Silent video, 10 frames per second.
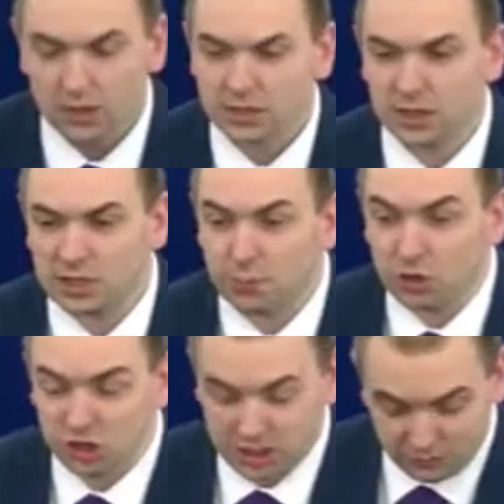So this
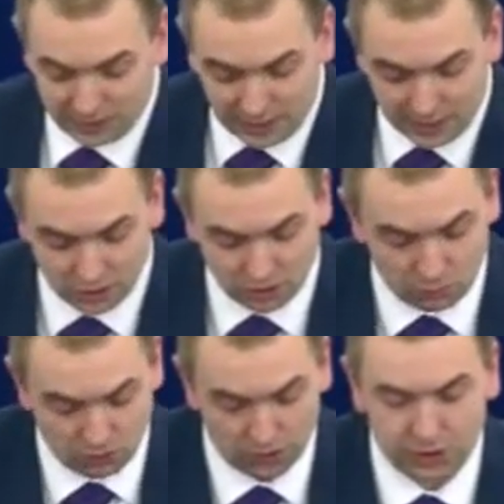budget is reliant on
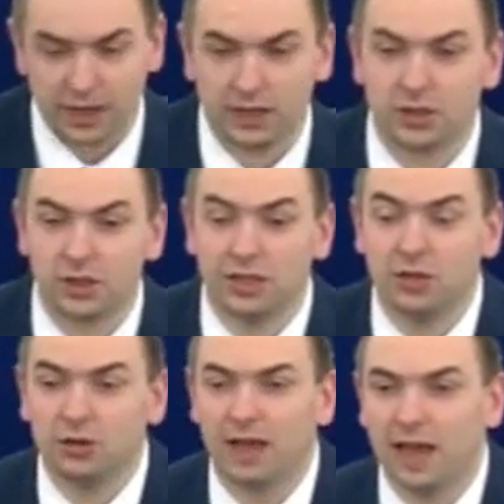one thing, that
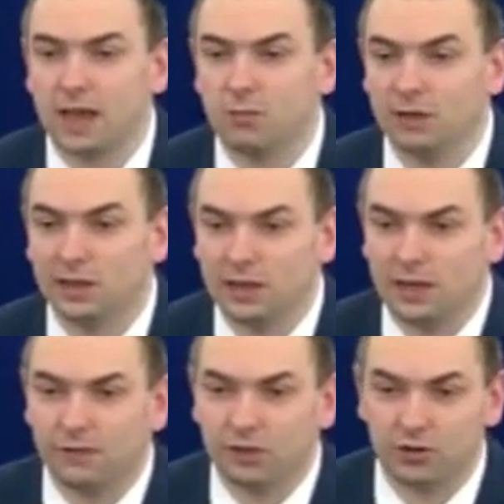the UK will
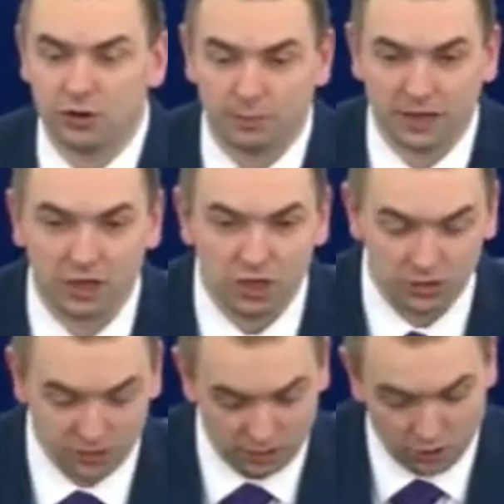leave the European
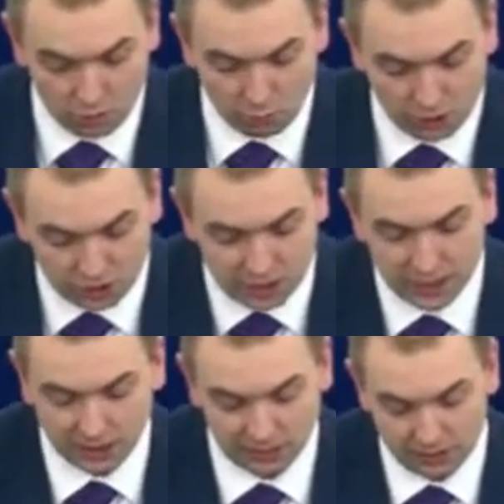Union with a
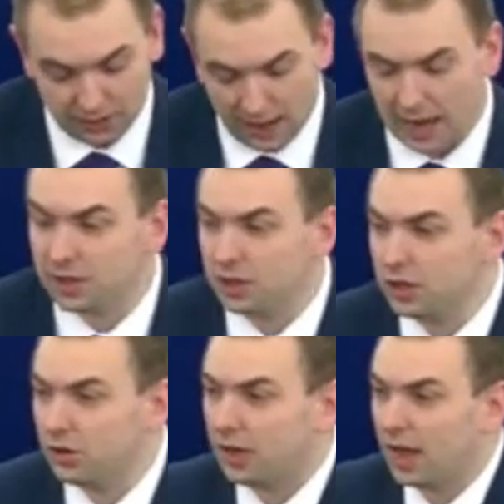deal, and that
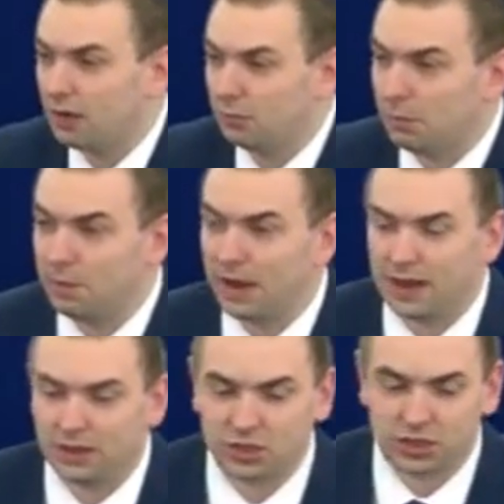the UK will be
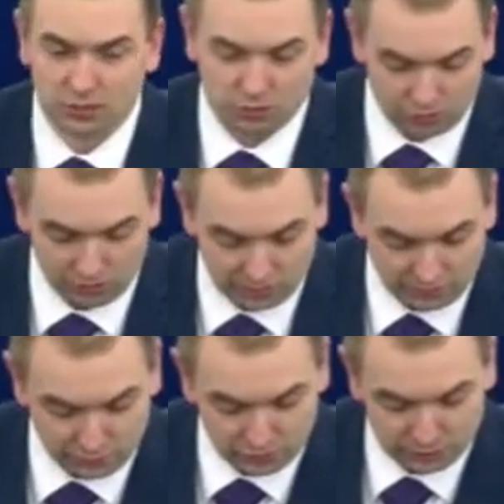paying the so-called
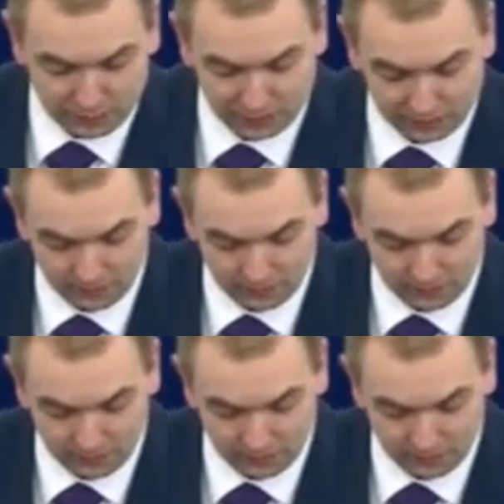divorce bill.